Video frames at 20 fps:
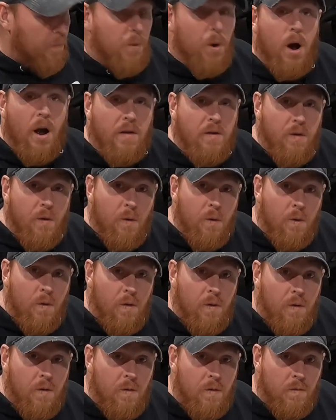Pry
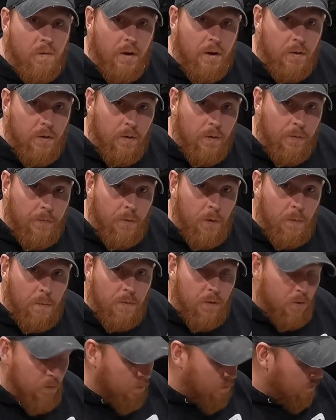tool, like a little trim
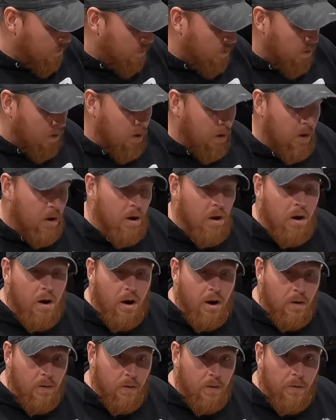tool,
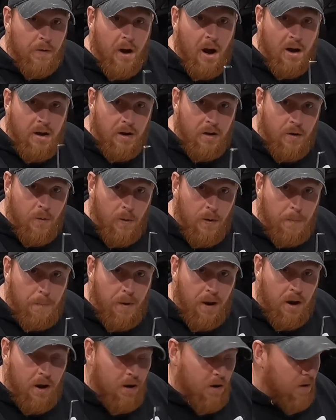and a little ninety degree
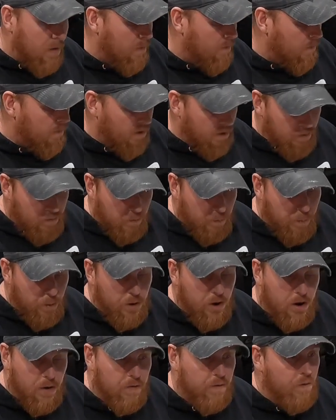pick. These are
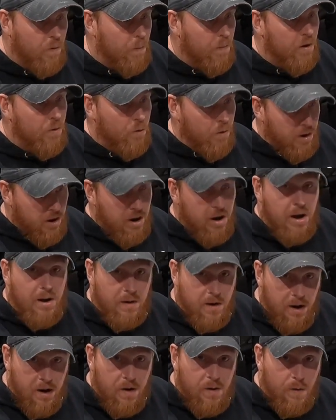pretty instrumental in
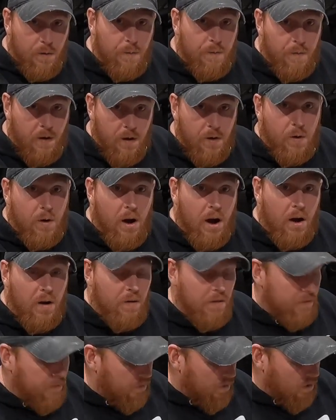getting the inner fender out
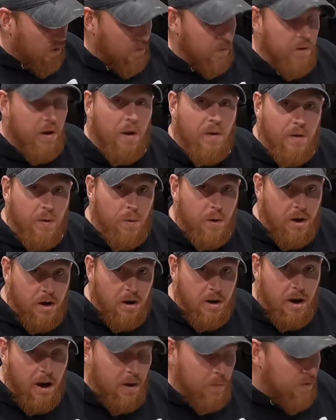of the truck without doing
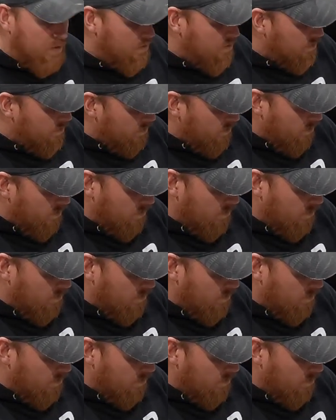any damage.